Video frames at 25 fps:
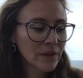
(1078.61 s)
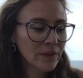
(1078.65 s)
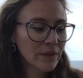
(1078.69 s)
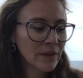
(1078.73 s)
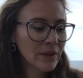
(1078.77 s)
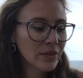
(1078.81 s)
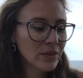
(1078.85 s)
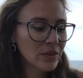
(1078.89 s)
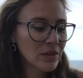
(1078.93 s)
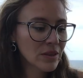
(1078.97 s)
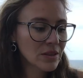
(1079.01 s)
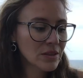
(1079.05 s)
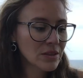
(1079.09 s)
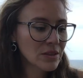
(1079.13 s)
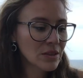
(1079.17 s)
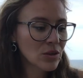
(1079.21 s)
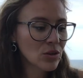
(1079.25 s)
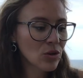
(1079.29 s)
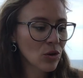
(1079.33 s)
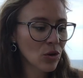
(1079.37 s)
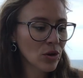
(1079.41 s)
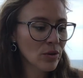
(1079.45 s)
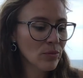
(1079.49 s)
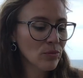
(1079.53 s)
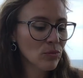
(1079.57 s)
that things are
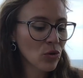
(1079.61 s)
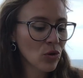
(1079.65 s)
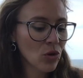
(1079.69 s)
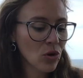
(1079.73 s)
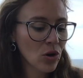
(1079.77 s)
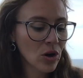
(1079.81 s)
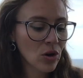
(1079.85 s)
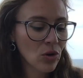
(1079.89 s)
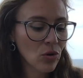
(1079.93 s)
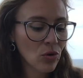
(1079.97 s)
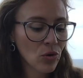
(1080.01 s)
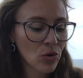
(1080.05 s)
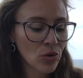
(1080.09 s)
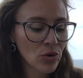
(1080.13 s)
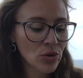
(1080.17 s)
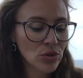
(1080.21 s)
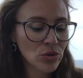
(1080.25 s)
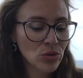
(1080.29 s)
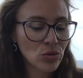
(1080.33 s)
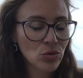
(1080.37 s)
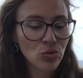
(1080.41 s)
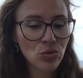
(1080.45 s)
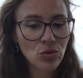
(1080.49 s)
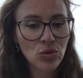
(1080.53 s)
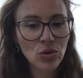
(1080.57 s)
going more
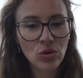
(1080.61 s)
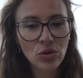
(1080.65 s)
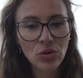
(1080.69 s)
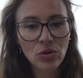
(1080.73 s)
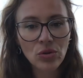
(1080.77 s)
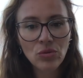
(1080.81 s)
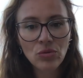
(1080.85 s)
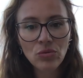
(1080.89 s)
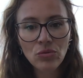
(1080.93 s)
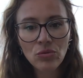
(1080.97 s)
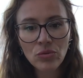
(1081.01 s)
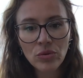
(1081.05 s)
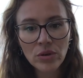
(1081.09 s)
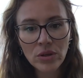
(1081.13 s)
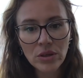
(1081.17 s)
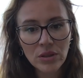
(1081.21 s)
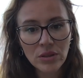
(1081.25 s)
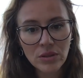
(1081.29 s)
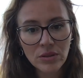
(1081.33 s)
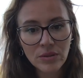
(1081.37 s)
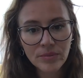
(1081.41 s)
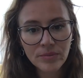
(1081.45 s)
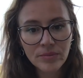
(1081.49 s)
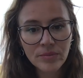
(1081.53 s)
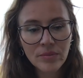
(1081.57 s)
according to your
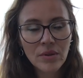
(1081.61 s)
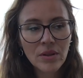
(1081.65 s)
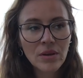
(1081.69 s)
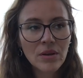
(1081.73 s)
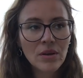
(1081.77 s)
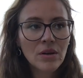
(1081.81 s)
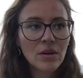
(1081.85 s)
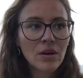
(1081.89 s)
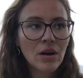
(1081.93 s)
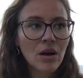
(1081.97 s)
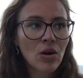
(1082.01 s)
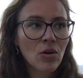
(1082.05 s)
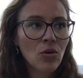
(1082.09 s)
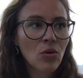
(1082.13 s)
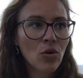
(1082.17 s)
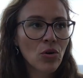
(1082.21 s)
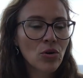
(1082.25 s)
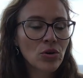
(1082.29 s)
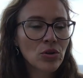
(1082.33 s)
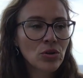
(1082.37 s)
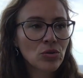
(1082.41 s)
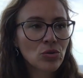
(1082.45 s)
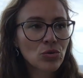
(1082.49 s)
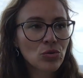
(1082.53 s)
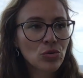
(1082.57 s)
will,
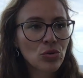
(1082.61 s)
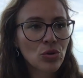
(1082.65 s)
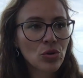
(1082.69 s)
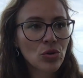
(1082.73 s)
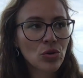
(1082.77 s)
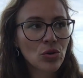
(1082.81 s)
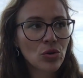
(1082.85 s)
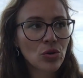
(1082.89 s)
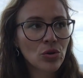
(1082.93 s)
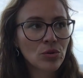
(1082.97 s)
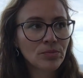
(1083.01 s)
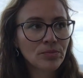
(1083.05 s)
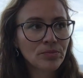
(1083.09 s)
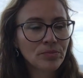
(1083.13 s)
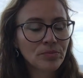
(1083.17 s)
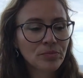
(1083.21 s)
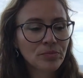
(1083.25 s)
according to your